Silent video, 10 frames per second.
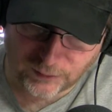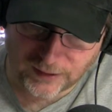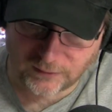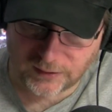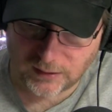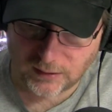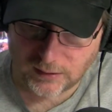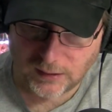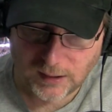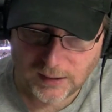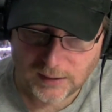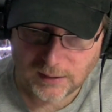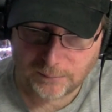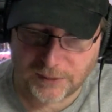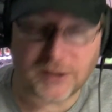fan of it.
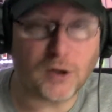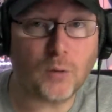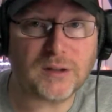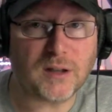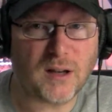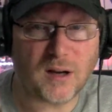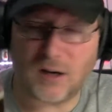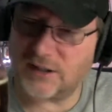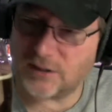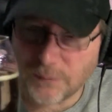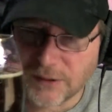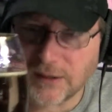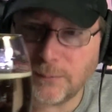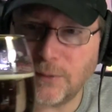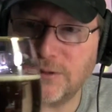But you know what the awesome
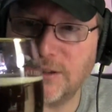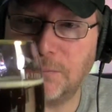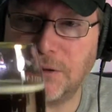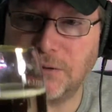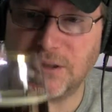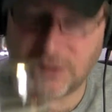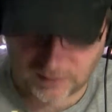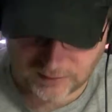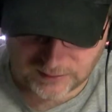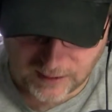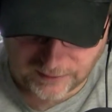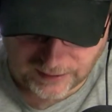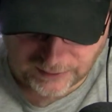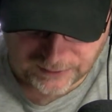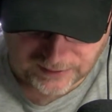thing about this beer is, now that
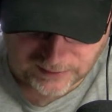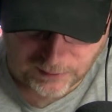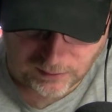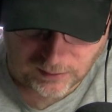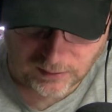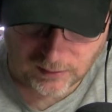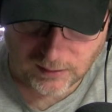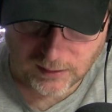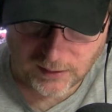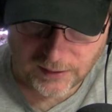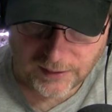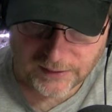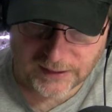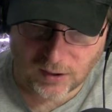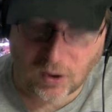I think about it?
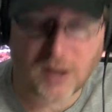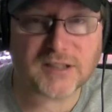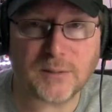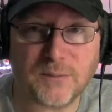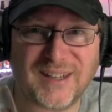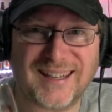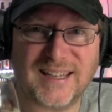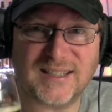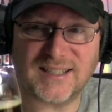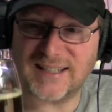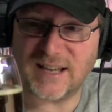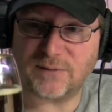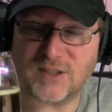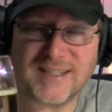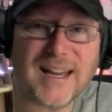The awesome thing is that
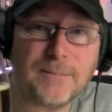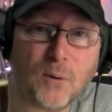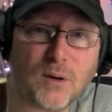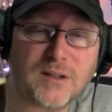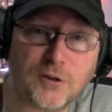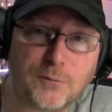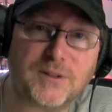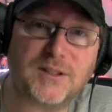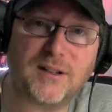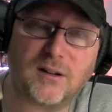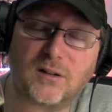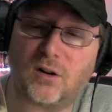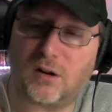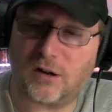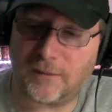for 10.2%
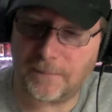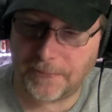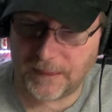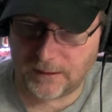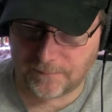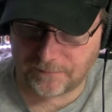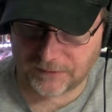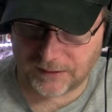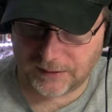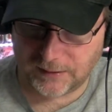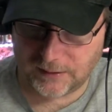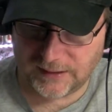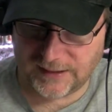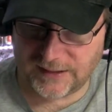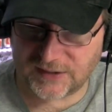alcohol,
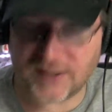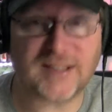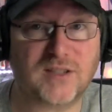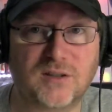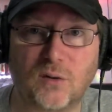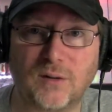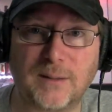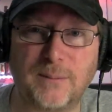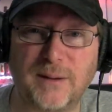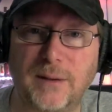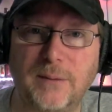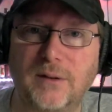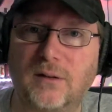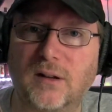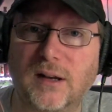It is like totally, maybe
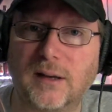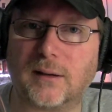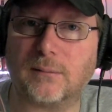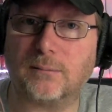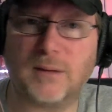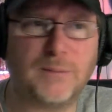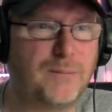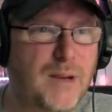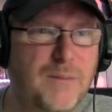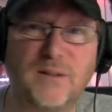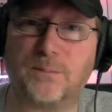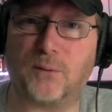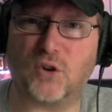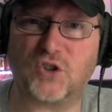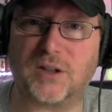they're lying. Maybe they're
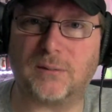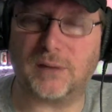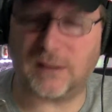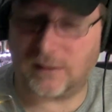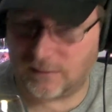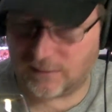bullshitting me.